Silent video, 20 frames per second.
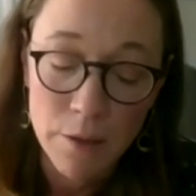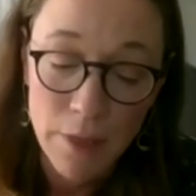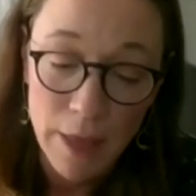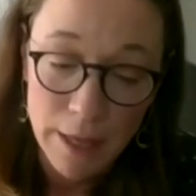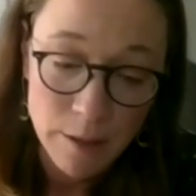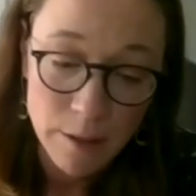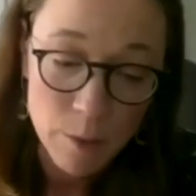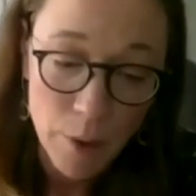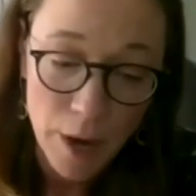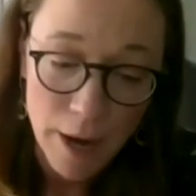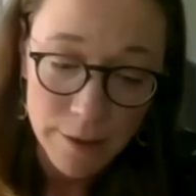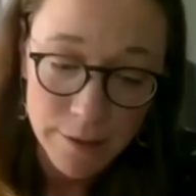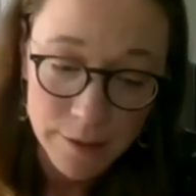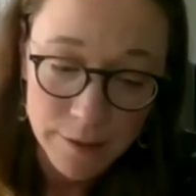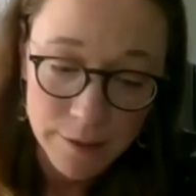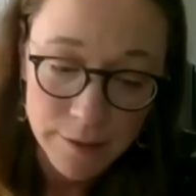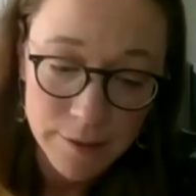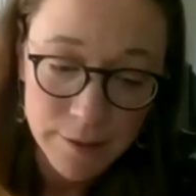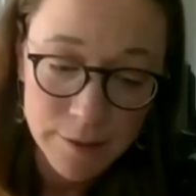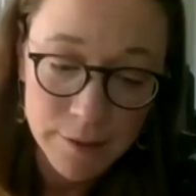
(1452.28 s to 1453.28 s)
So that's a
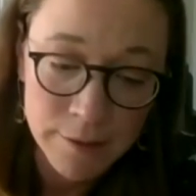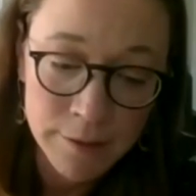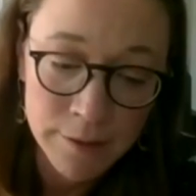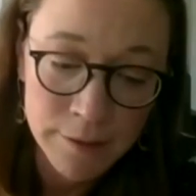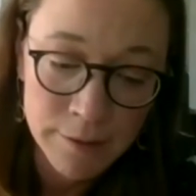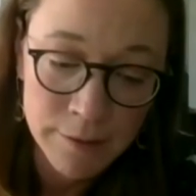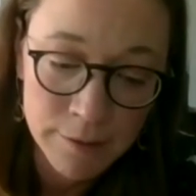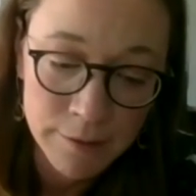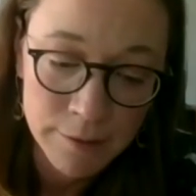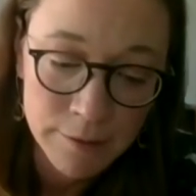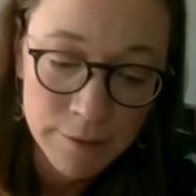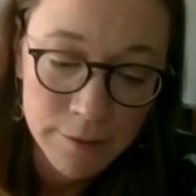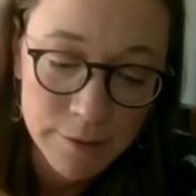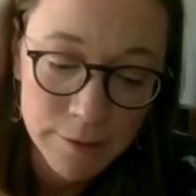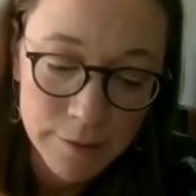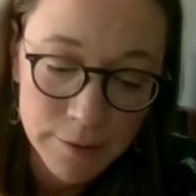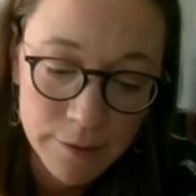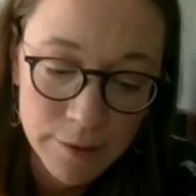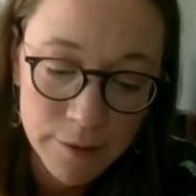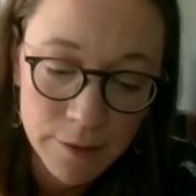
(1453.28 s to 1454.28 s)
practice.
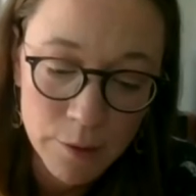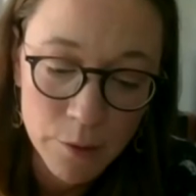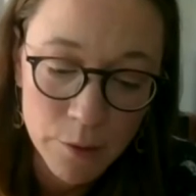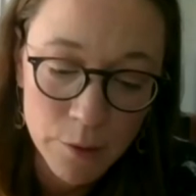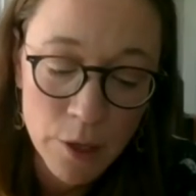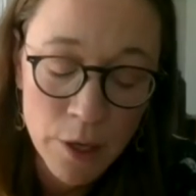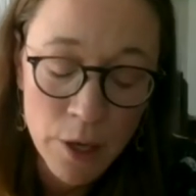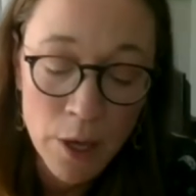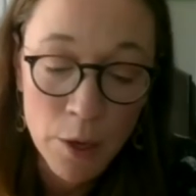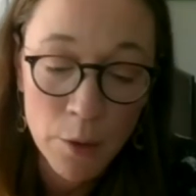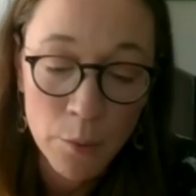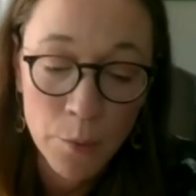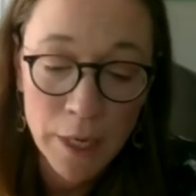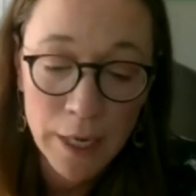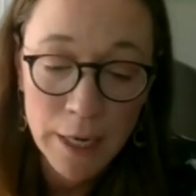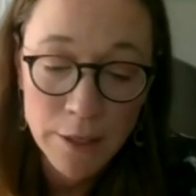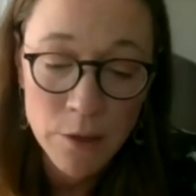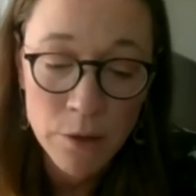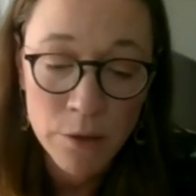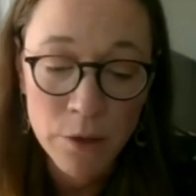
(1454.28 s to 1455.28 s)
When
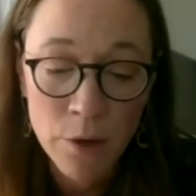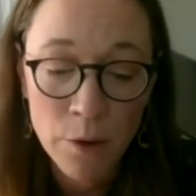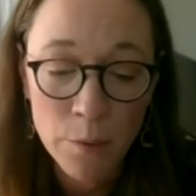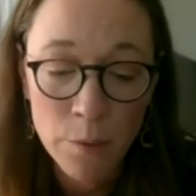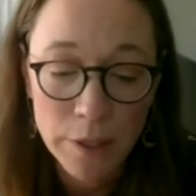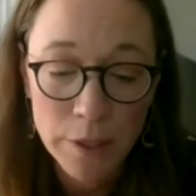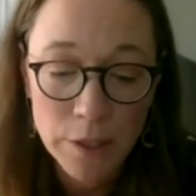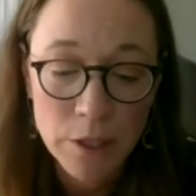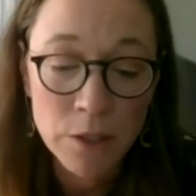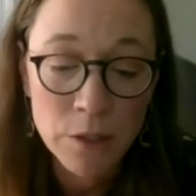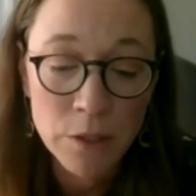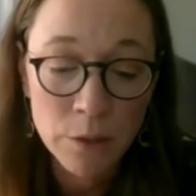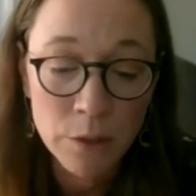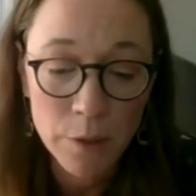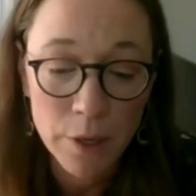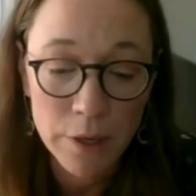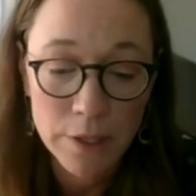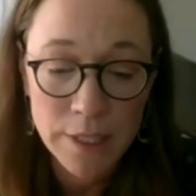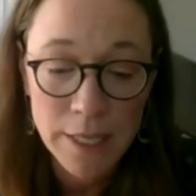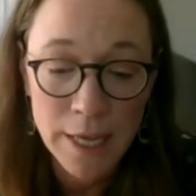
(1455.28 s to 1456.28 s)
I don't know what to
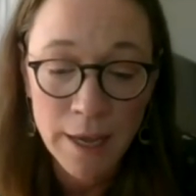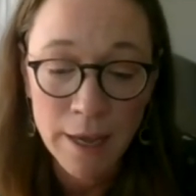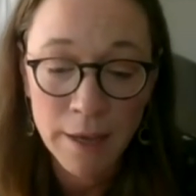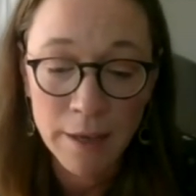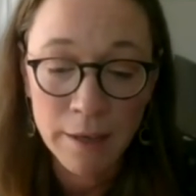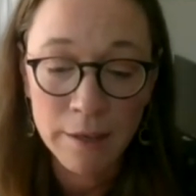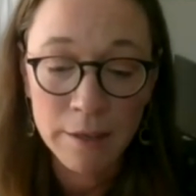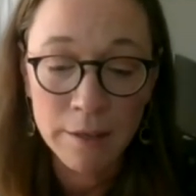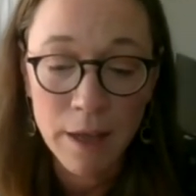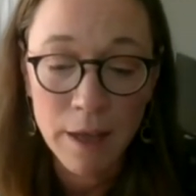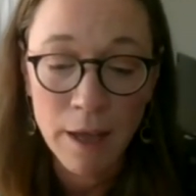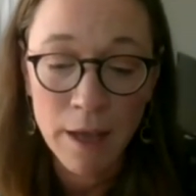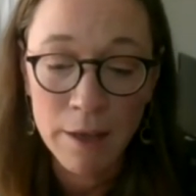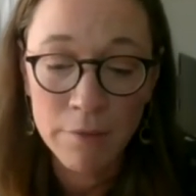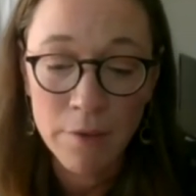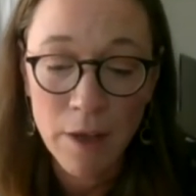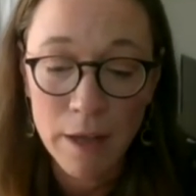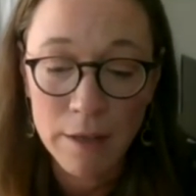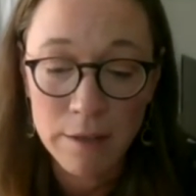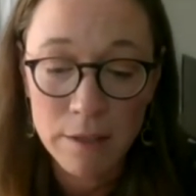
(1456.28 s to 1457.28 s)
do or say,
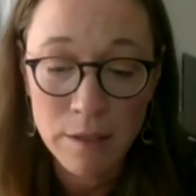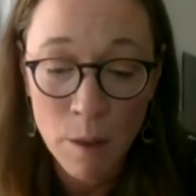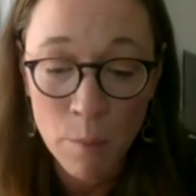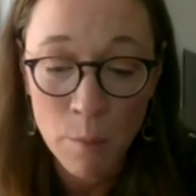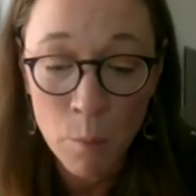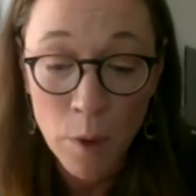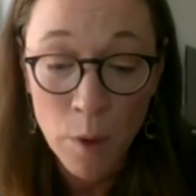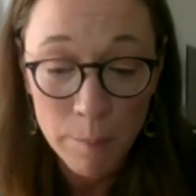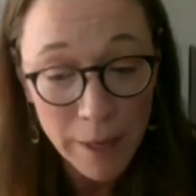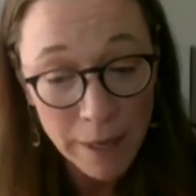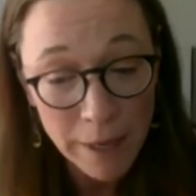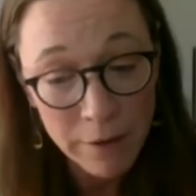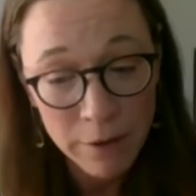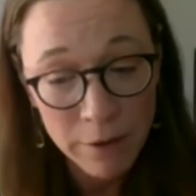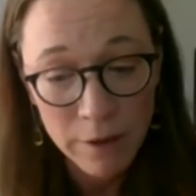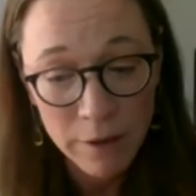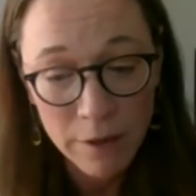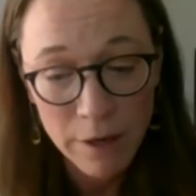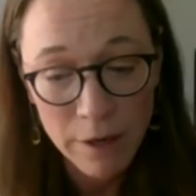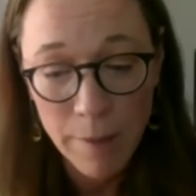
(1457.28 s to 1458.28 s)
I've gotten somewhat
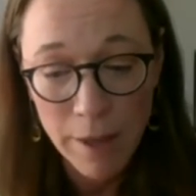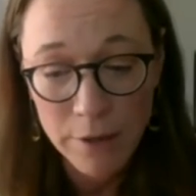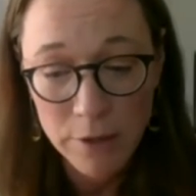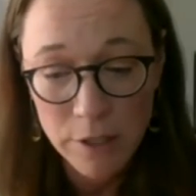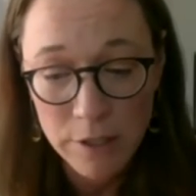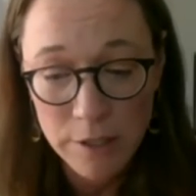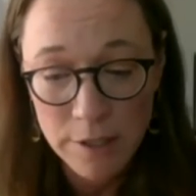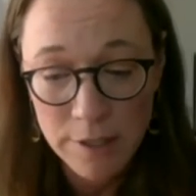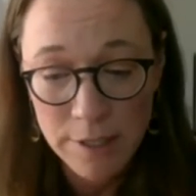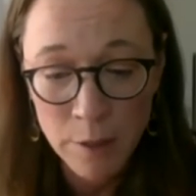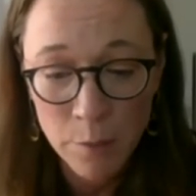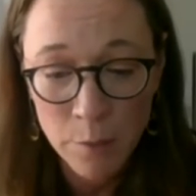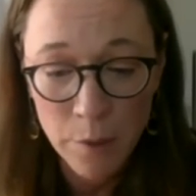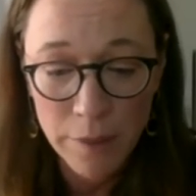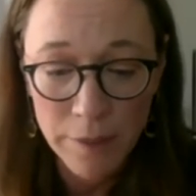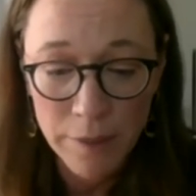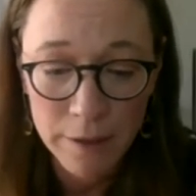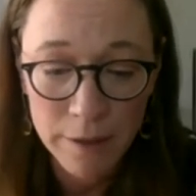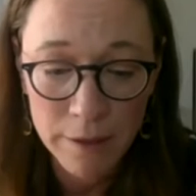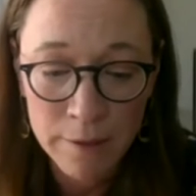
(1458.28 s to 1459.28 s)
better about just sitting
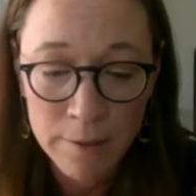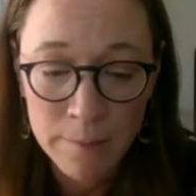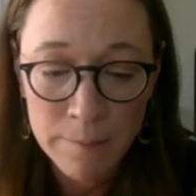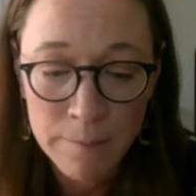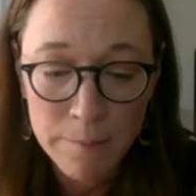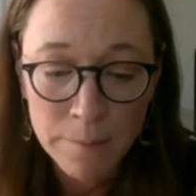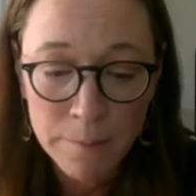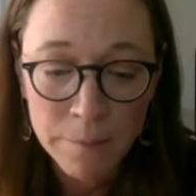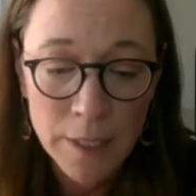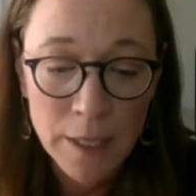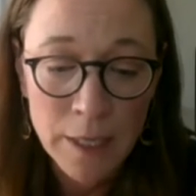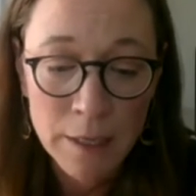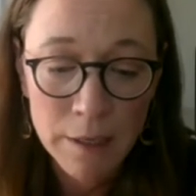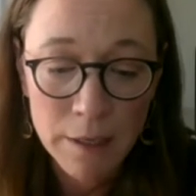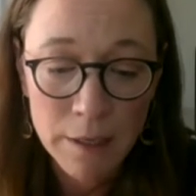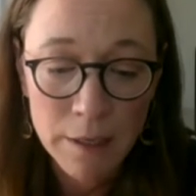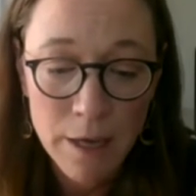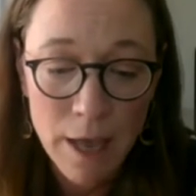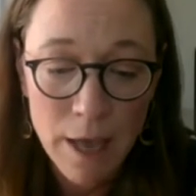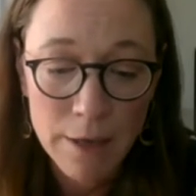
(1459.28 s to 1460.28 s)
with it
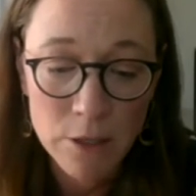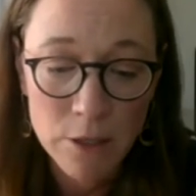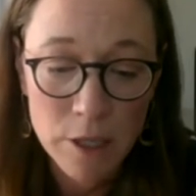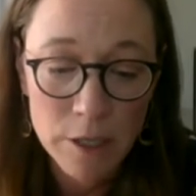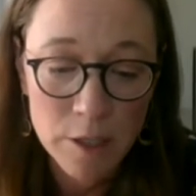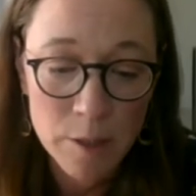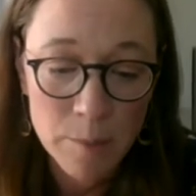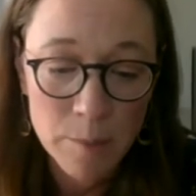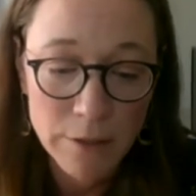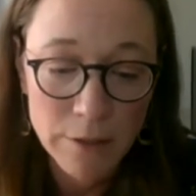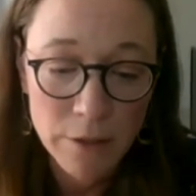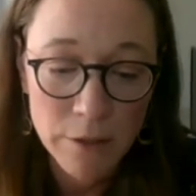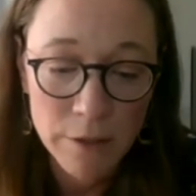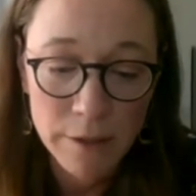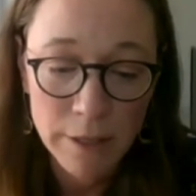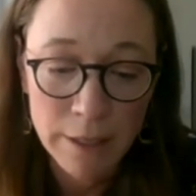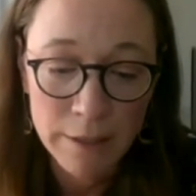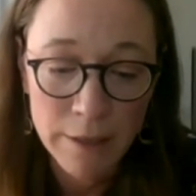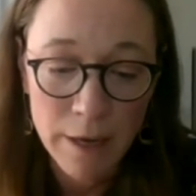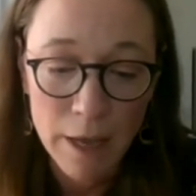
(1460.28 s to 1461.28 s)
in a
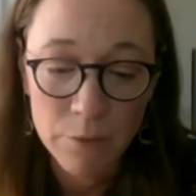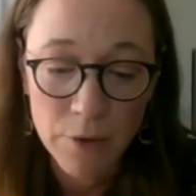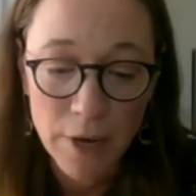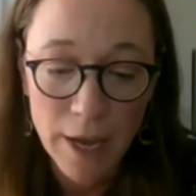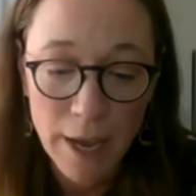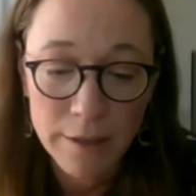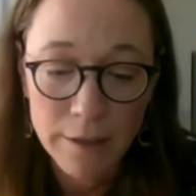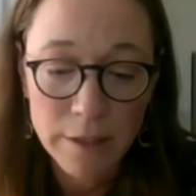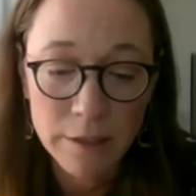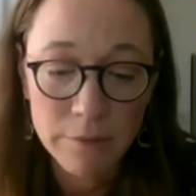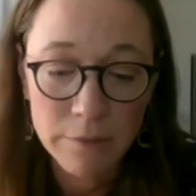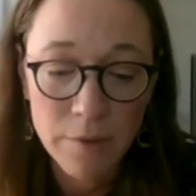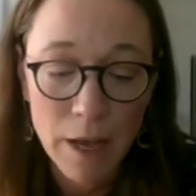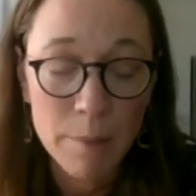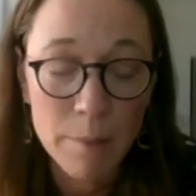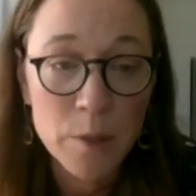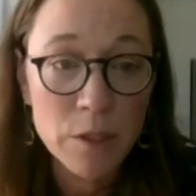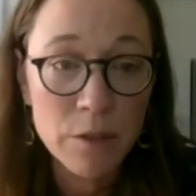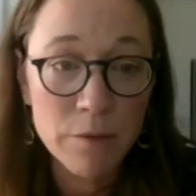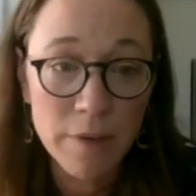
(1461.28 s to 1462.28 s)
non-judgmental and non-reactive
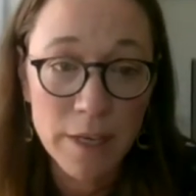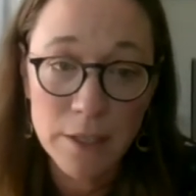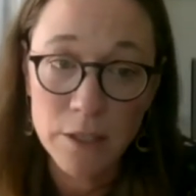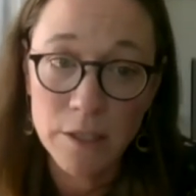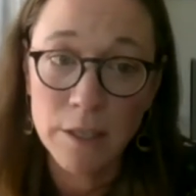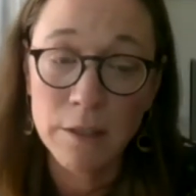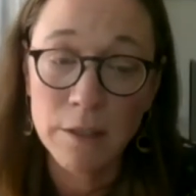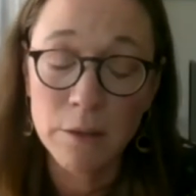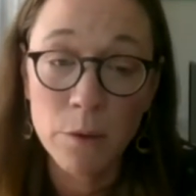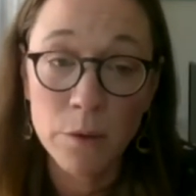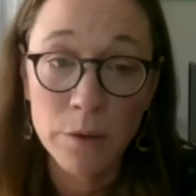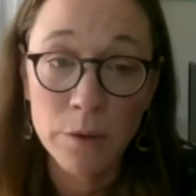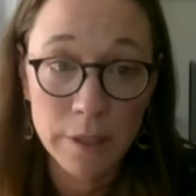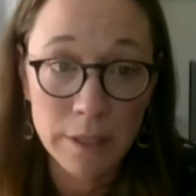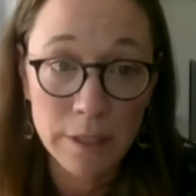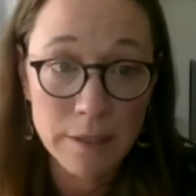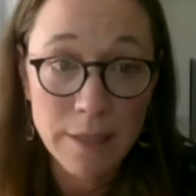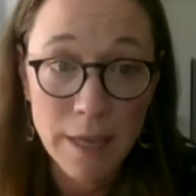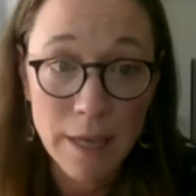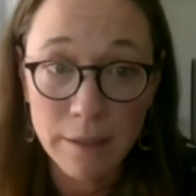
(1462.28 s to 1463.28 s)
observation, or at
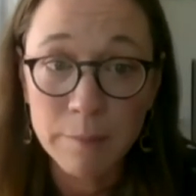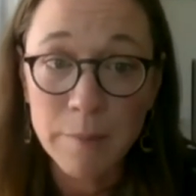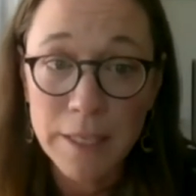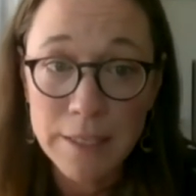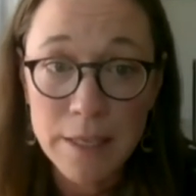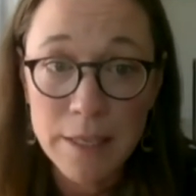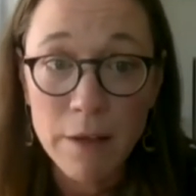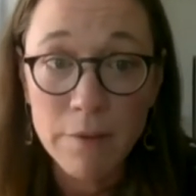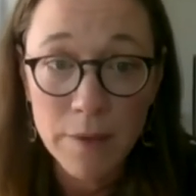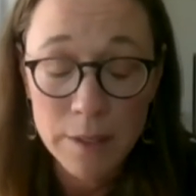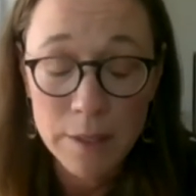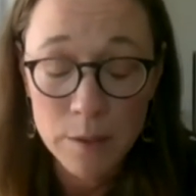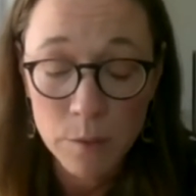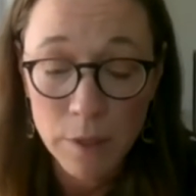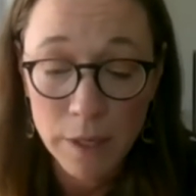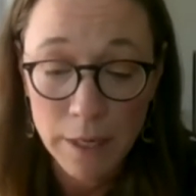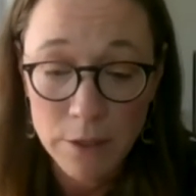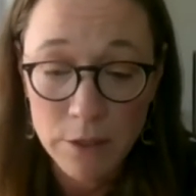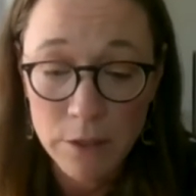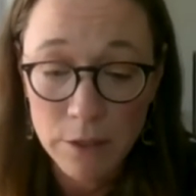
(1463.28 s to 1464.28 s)
least telling myself that's
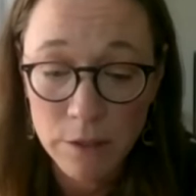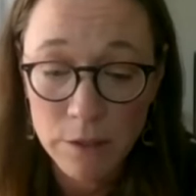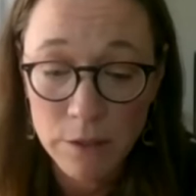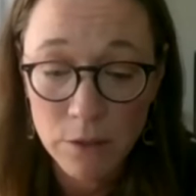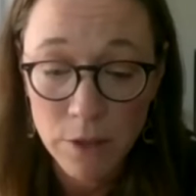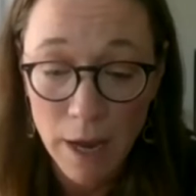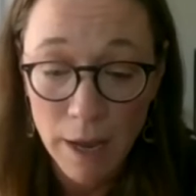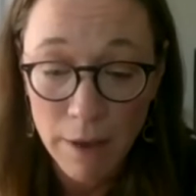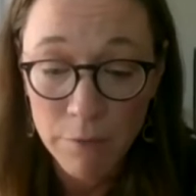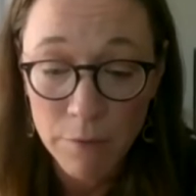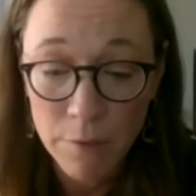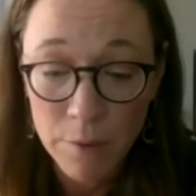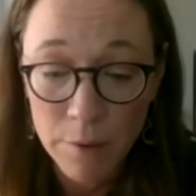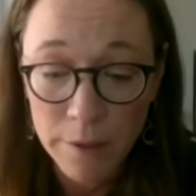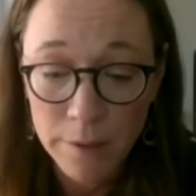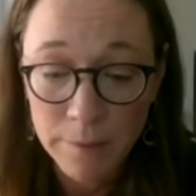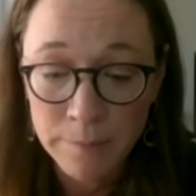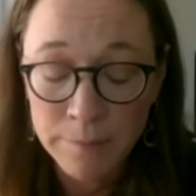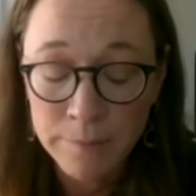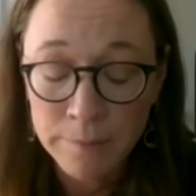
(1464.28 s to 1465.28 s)
what I should try
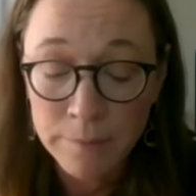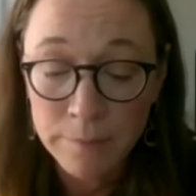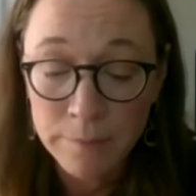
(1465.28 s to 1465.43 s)
for.